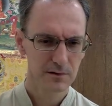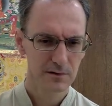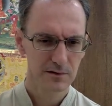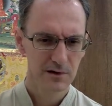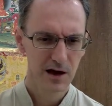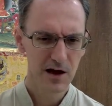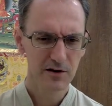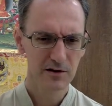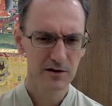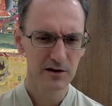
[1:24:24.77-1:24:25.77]
hidden
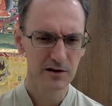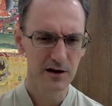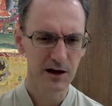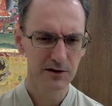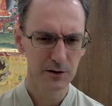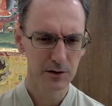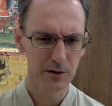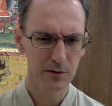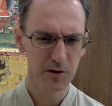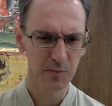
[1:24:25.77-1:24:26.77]
in an
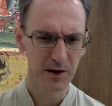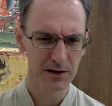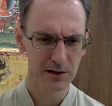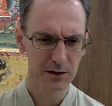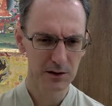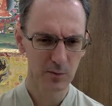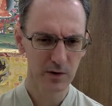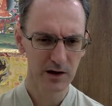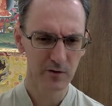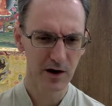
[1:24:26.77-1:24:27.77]
undisclosed bunker somewhere
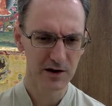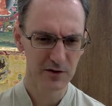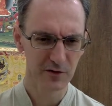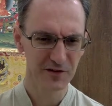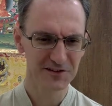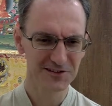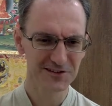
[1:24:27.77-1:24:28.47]
writing your thesis?